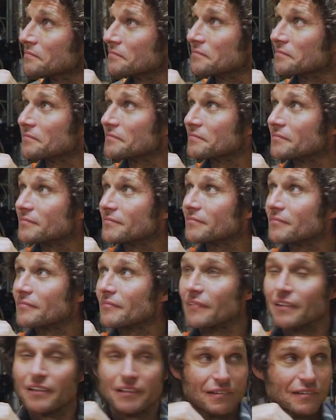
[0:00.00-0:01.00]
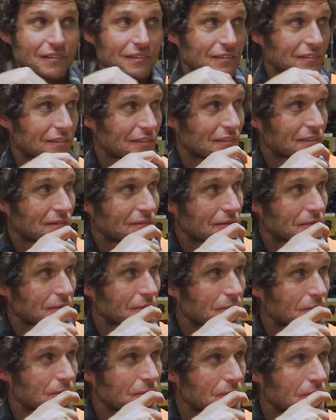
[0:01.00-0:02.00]

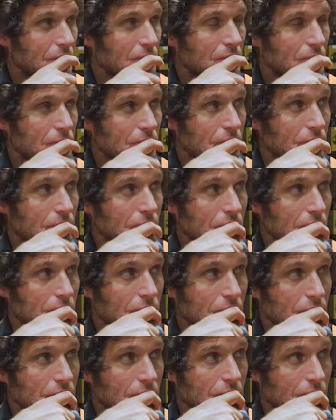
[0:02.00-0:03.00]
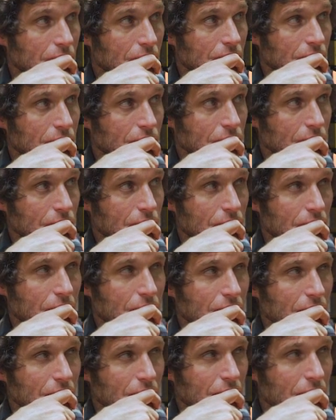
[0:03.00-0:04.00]

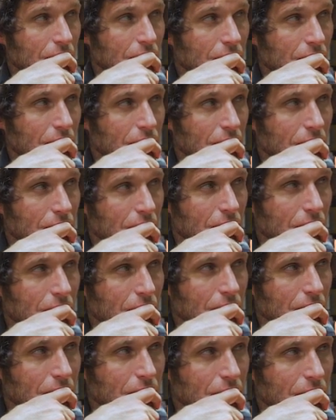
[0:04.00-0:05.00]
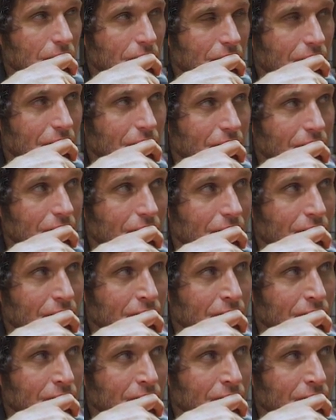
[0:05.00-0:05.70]
No words are spoken by the person on screen.